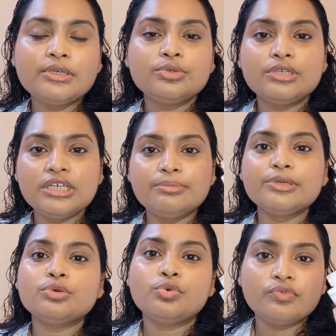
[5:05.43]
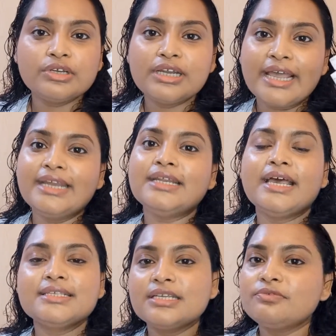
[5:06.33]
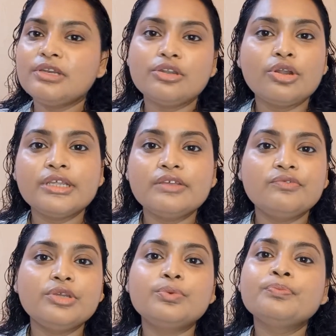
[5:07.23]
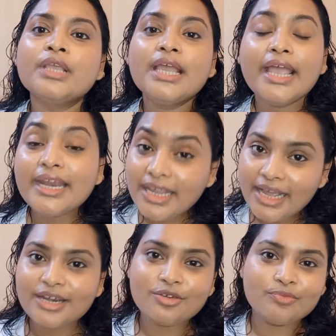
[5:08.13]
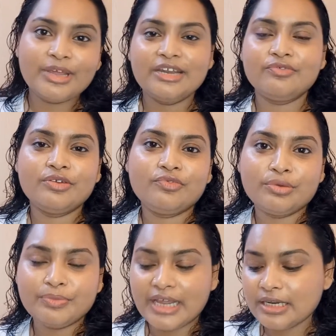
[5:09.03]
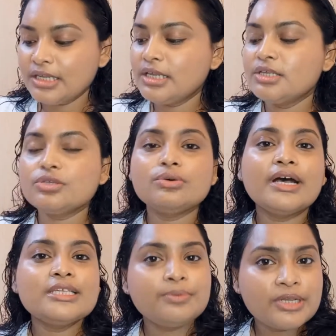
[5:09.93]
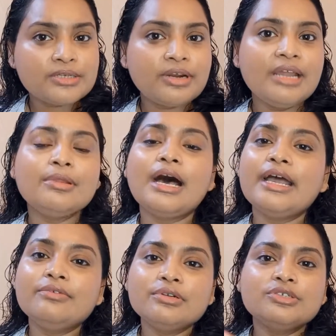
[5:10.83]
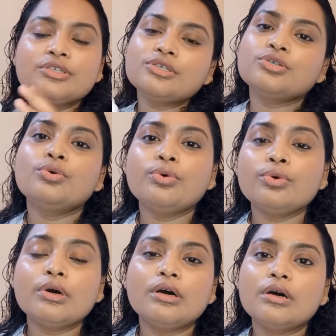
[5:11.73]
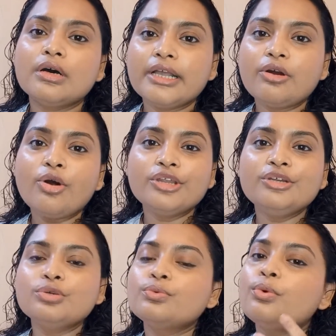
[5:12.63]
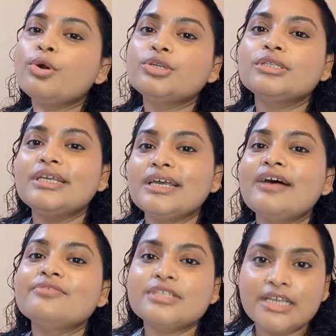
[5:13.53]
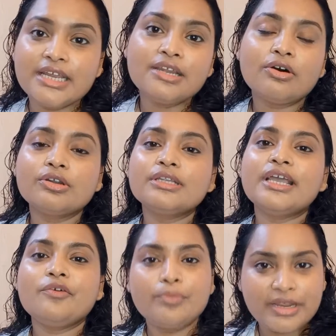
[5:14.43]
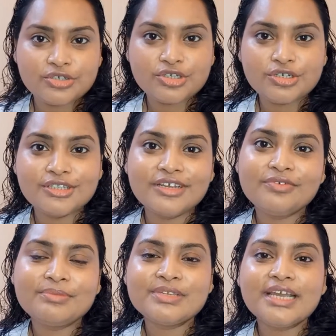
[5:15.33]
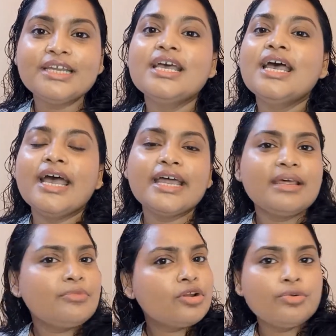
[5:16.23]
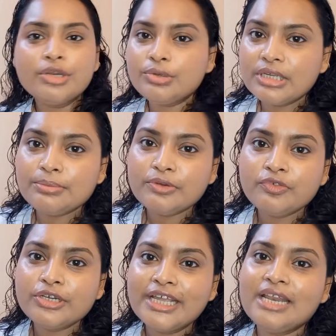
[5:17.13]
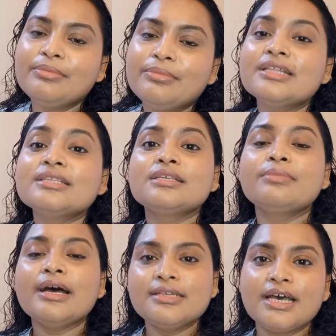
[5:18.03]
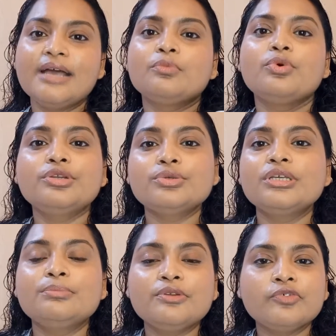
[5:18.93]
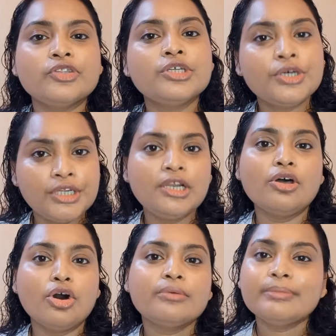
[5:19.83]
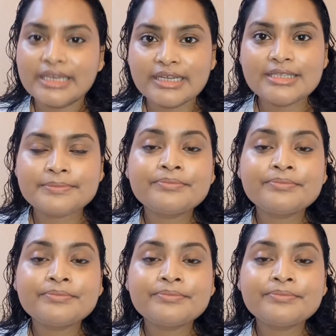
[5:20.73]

to keep it overnight, as it will not give you any kind of benefit from that. So as prescribed, I will just go according to what they have said or they have mentioned in their website, and I'm not going to keep it for 10 minutes, but I'm going to keep it for 30 long minutes